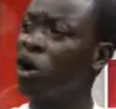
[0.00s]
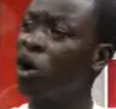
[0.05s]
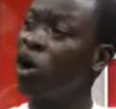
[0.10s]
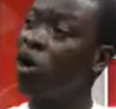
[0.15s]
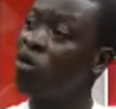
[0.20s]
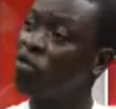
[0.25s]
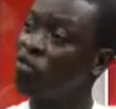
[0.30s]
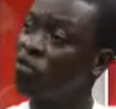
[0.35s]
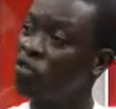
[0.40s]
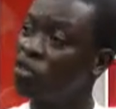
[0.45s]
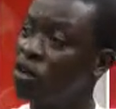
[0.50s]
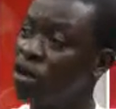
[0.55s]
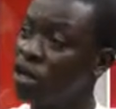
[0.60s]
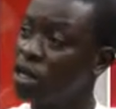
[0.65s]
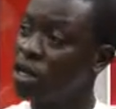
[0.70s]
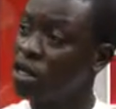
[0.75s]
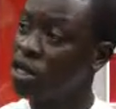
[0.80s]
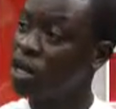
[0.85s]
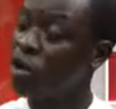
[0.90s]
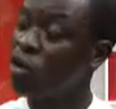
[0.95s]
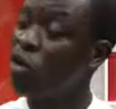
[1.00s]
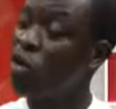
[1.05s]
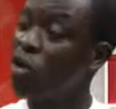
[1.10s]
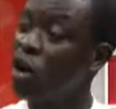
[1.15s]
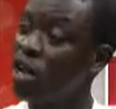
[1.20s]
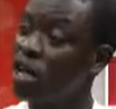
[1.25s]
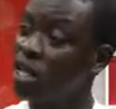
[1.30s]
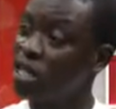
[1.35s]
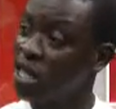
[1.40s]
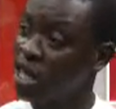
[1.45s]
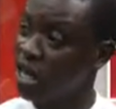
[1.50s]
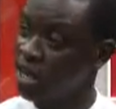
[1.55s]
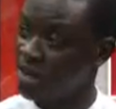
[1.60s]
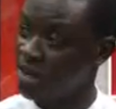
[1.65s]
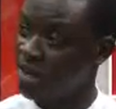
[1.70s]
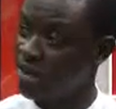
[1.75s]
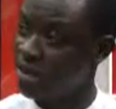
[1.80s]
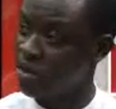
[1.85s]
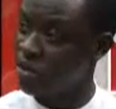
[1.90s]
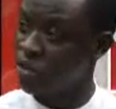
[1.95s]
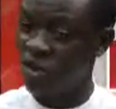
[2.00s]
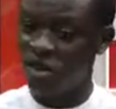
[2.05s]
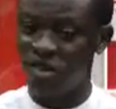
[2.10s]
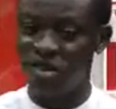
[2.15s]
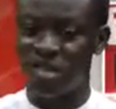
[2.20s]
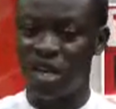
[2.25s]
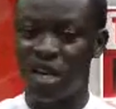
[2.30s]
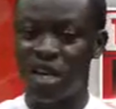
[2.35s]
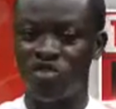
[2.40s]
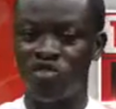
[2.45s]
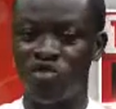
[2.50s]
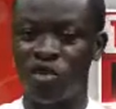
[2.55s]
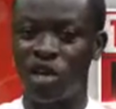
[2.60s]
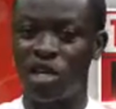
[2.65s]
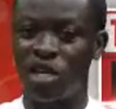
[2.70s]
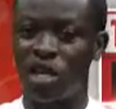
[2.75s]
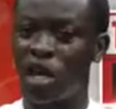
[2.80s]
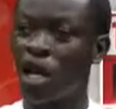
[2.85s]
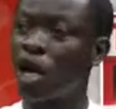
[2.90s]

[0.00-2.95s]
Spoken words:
of the Ohara text, which is actually a